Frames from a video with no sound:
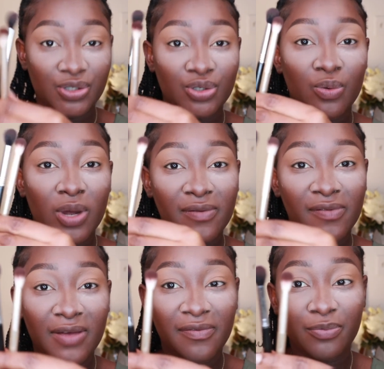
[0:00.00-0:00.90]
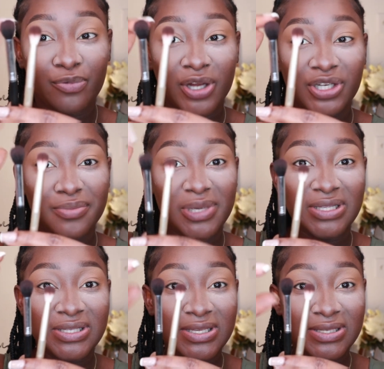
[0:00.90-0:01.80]
So what a fluffy brush
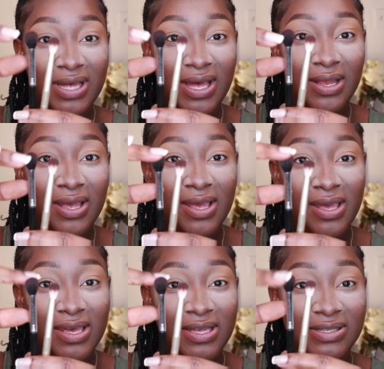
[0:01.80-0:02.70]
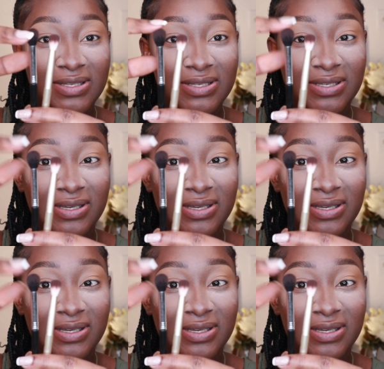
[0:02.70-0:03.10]
means is that it's